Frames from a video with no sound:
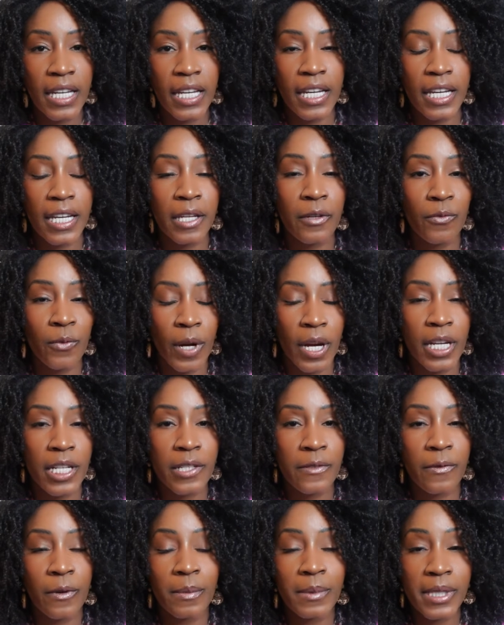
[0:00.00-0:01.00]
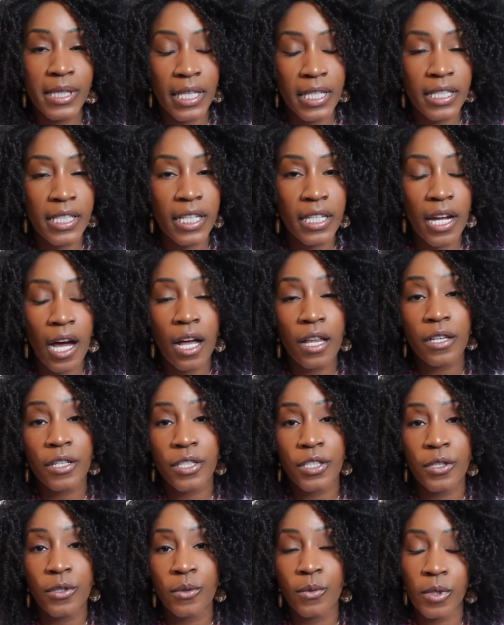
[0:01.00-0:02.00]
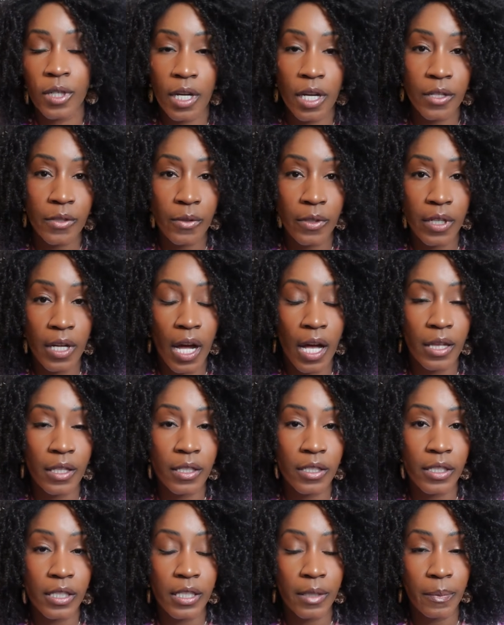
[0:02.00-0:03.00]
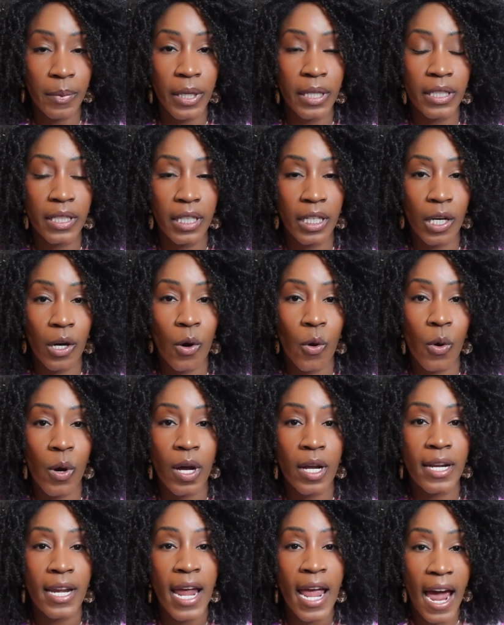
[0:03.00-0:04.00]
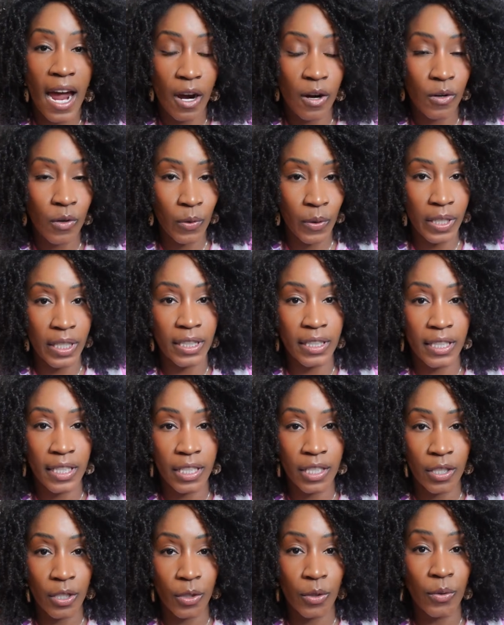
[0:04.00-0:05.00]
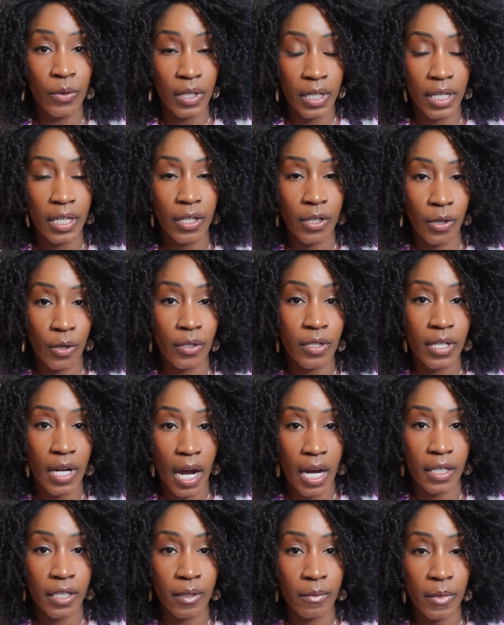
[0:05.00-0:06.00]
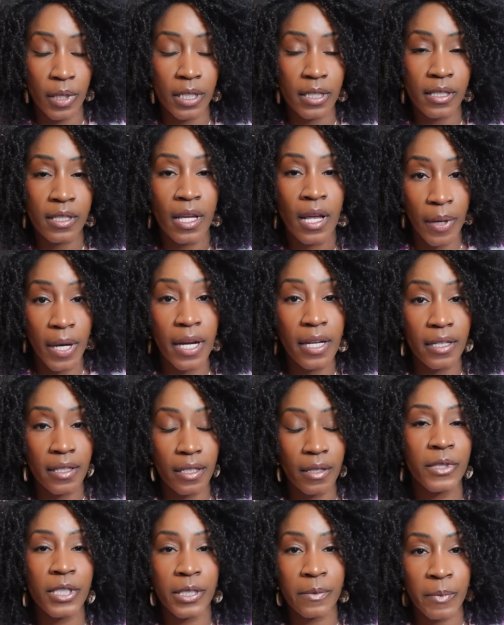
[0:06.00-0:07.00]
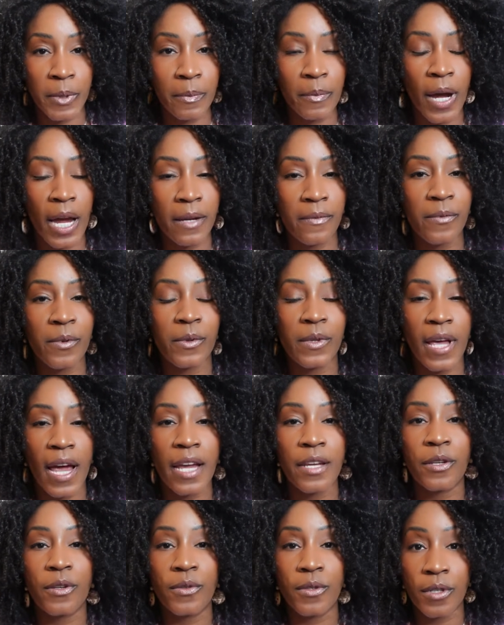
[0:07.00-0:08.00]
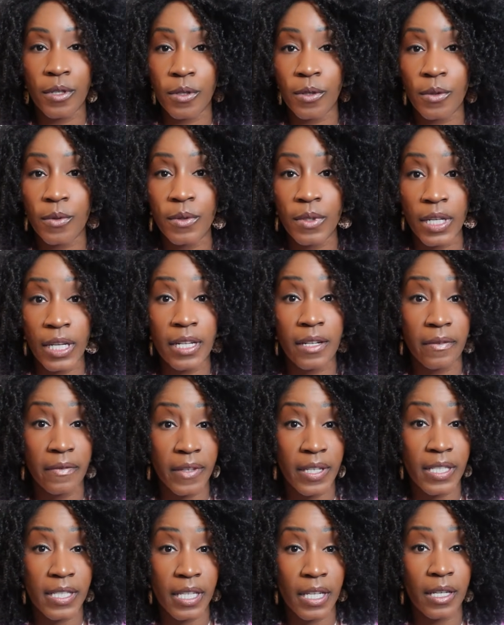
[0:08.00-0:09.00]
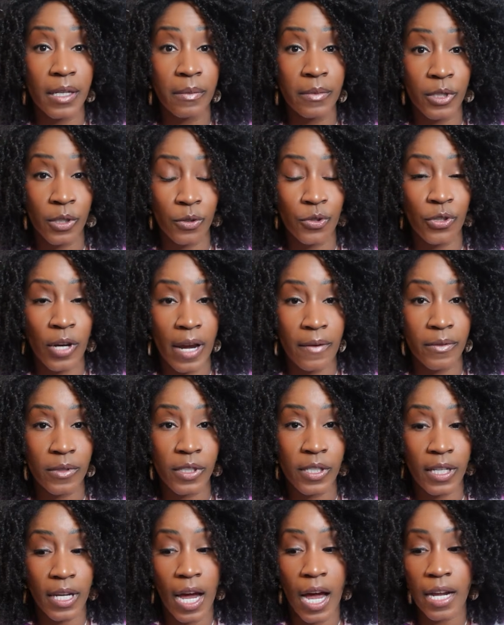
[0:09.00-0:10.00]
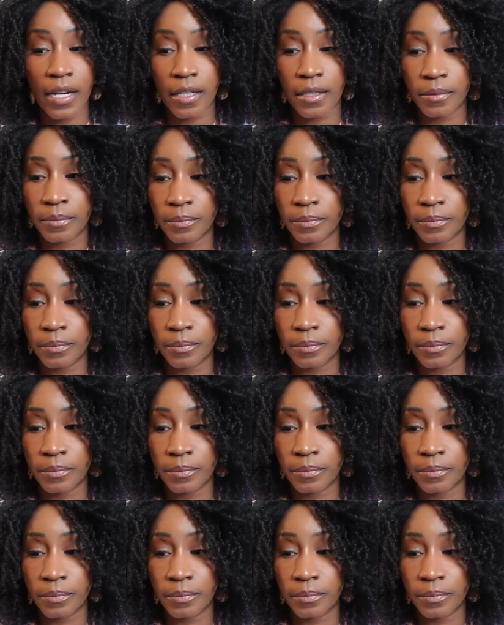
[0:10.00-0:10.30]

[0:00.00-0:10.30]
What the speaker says: It can range from $60 to $100 depending on how quickly you need your documents. But just be mindful that you do need a visa to travel to Ghana.